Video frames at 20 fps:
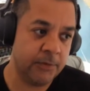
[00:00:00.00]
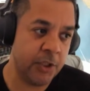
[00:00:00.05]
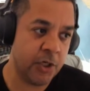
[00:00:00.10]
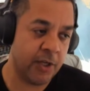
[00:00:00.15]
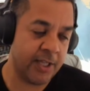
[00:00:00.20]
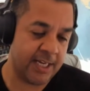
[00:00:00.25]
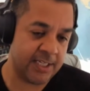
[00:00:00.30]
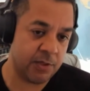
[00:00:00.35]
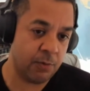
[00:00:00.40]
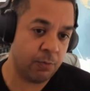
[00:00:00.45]
You
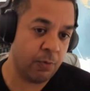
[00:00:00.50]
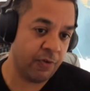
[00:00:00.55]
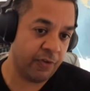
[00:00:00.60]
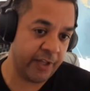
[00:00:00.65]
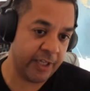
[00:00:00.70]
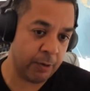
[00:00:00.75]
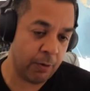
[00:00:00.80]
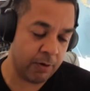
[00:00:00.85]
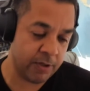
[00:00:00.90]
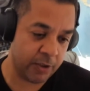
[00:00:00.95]
know, that's the one
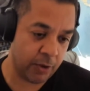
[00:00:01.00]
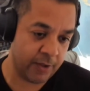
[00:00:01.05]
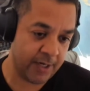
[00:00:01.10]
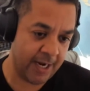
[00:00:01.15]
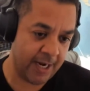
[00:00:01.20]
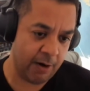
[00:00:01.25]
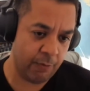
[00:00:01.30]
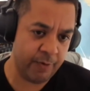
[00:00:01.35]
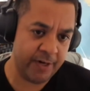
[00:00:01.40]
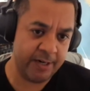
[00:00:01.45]
thing you always look
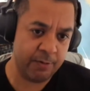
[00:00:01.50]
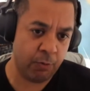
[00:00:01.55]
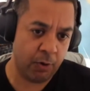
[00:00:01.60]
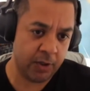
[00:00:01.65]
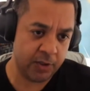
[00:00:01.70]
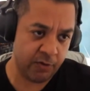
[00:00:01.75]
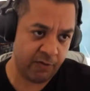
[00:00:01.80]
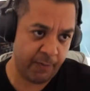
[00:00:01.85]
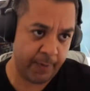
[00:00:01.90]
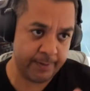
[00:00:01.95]
at. Read
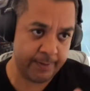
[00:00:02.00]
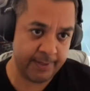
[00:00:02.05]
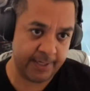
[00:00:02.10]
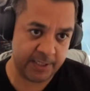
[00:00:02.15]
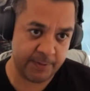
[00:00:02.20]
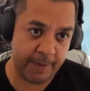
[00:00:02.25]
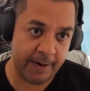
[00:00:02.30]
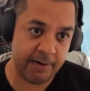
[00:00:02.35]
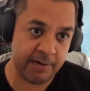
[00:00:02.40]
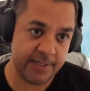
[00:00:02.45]
what other people's
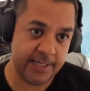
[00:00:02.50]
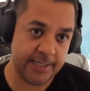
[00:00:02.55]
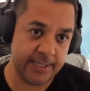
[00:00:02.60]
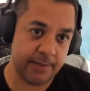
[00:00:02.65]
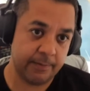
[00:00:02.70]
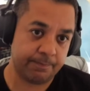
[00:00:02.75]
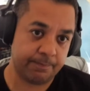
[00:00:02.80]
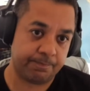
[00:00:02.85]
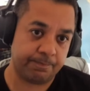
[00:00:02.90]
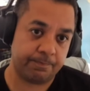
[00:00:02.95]

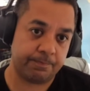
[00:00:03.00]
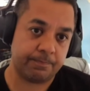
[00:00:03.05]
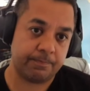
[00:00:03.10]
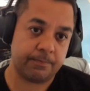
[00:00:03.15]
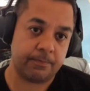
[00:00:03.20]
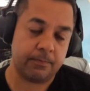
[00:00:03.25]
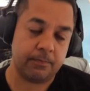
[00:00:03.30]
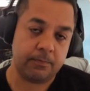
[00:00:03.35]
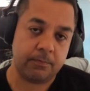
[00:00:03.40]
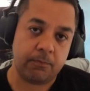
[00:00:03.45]
experiences.
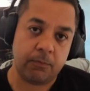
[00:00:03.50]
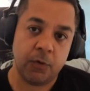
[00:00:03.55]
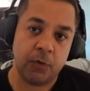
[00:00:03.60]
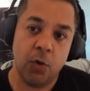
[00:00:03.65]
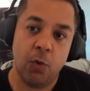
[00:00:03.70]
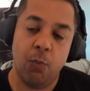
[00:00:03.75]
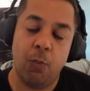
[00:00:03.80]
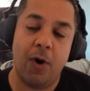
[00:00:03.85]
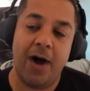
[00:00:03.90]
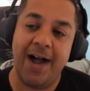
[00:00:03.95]

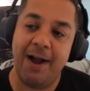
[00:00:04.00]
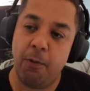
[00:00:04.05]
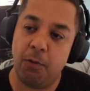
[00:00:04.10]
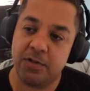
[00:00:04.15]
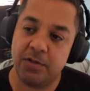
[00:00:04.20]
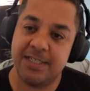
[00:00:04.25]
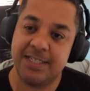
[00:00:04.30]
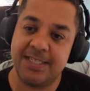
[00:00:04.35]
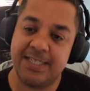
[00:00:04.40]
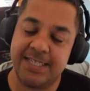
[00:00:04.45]
What I
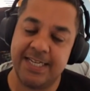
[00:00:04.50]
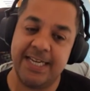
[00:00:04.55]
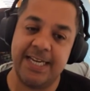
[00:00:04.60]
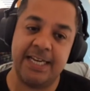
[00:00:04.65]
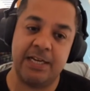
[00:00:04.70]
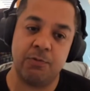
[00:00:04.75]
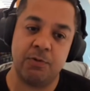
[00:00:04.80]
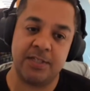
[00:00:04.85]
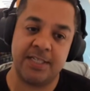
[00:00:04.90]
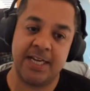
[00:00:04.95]
wasn't
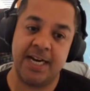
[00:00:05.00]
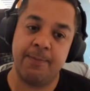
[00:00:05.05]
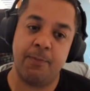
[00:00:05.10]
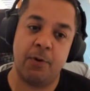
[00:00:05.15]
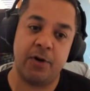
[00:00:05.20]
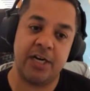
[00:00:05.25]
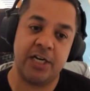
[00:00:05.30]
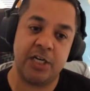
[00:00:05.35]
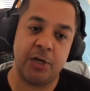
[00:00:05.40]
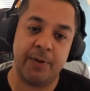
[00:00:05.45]
seeing was
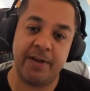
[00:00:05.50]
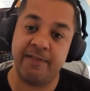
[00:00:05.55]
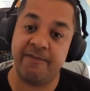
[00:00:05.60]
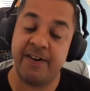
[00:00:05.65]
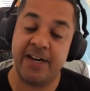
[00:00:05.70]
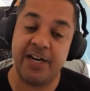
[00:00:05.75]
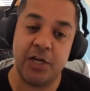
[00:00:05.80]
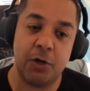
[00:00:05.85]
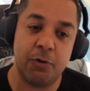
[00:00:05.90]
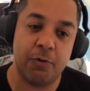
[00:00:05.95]
anybody doing
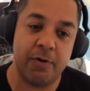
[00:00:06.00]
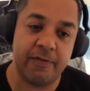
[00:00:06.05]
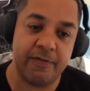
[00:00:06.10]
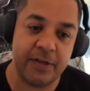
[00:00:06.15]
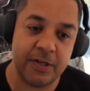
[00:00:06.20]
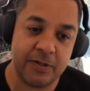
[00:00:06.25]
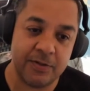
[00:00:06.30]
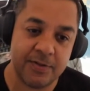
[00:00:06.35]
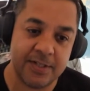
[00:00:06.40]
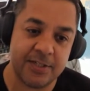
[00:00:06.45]
video
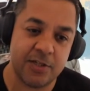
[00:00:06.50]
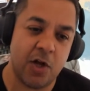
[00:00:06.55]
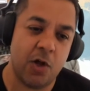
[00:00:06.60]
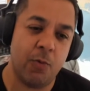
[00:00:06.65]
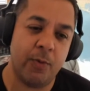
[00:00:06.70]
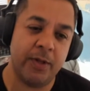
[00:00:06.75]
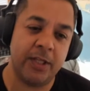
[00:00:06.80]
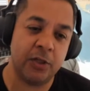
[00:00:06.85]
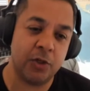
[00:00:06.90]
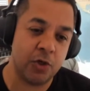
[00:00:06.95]
reviews. It's
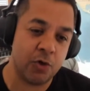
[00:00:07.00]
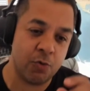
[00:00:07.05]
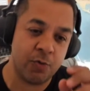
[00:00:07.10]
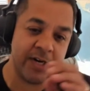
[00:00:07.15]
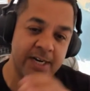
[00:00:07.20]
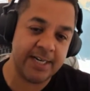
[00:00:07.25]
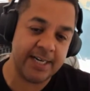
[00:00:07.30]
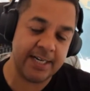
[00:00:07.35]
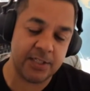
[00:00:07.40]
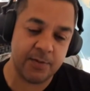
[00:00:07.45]
all well and good
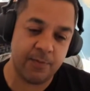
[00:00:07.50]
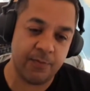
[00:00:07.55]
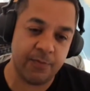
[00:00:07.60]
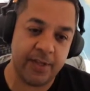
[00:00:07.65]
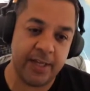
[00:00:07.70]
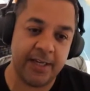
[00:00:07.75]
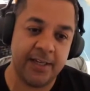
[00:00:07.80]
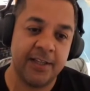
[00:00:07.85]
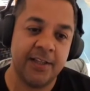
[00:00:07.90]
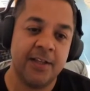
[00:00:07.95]
reading
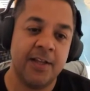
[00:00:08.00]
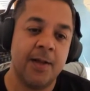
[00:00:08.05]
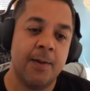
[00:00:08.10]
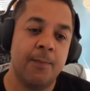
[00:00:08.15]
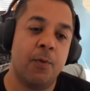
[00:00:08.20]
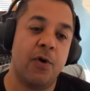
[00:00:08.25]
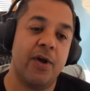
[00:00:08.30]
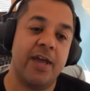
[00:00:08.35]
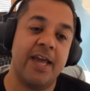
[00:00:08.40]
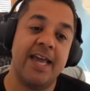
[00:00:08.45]
something,
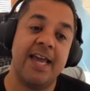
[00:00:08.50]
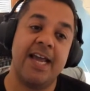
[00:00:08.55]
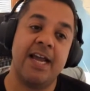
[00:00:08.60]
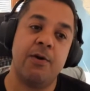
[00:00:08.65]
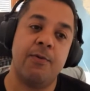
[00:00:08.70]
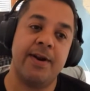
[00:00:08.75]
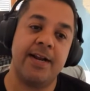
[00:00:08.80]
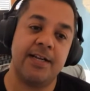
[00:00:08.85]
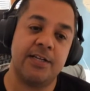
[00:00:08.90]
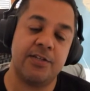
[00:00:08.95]
but
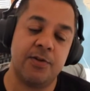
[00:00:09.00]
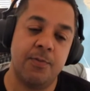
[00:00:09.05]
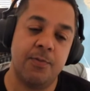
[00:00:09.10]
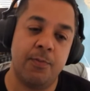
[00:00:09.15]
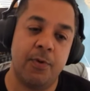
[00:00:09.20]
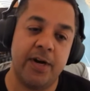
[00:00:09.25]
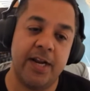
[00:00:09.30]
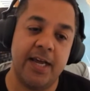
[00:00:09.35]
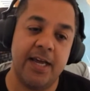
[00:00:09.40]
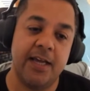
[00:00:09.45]
hearing
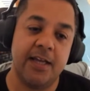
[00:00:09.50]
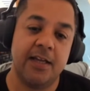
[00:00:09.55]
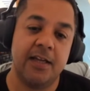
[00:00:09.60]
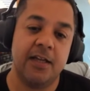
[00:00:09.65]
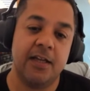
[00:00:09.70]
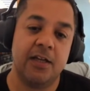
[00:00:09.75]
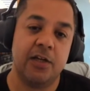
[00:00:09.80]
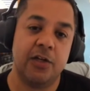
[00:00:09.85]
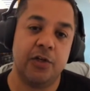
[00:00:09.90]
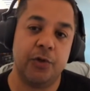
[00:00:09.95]
somebody
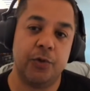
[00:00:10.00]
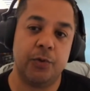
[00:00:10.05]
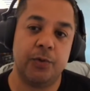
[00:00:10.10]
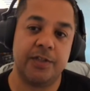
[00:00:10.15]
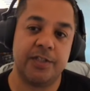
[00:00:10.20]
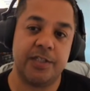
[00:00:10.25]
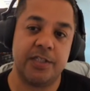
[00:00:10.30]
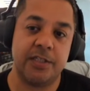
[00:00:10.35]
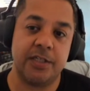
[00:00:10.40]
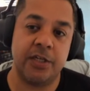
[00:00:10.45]
who
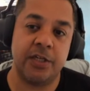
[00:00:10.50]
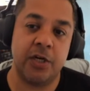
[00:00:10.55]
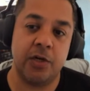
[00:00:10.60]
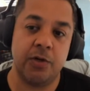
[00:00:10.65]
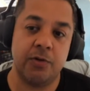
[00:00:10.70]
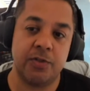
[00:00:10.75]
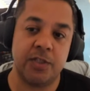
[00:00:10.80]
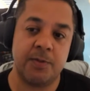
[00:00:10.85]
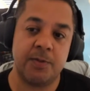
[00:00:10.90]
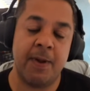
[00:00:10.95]
has,
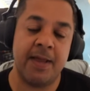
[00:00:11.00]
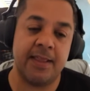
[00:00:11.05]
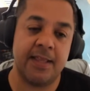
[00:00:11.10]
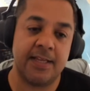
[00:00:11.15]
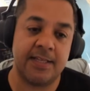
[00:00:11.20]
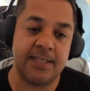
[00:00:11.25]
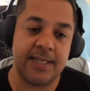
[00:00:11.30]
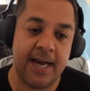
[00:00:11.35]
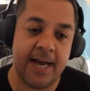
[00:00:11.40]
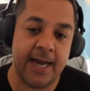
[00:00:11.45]
who's spent
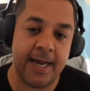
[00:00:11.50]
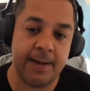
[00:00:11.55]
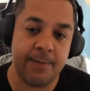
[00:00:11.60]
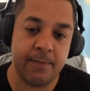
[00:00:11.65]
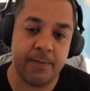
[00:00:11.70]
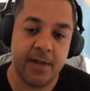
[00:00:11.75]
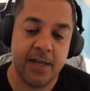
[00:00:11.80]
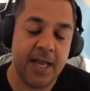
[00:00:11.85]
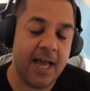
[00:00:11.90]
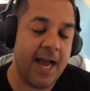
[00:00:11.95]
the
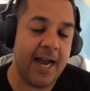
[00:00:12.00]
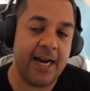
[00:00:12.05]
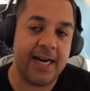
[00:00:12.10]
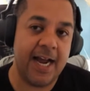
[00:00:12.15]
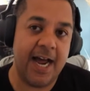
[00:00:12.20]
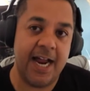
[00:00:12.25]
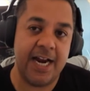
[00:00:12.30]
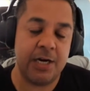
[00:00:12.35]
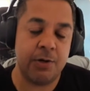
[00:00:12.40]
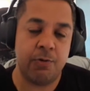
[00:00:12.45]
time. I
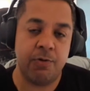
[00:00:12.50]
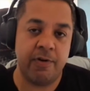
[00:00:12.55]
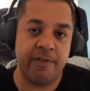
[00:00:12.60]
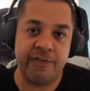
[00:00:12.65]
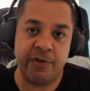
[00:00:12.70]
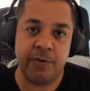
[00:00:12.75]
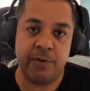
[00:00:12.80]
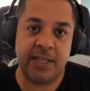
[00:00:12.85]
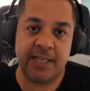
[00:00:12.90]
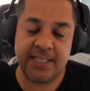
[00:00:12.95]
can't do a
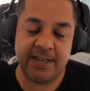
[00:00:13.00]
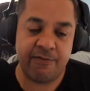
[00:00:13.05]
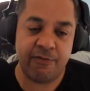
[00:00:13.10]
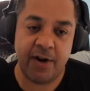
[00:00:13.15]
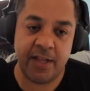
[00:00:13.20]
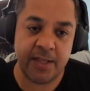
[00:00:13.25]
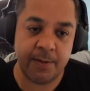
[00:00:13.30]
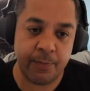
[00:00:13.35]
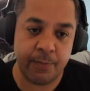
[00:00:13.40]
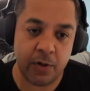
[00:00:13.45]
review unless I've
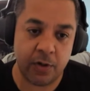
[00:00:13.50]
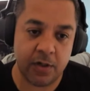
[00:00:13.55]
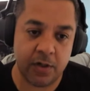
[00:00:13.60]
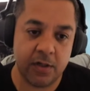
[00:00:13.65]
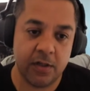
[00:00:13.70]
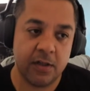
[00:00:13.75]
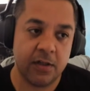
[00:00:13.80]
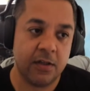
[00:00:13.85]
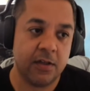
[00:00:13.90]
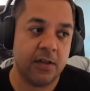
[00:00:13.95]
read the
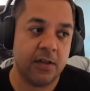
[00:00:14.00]
book.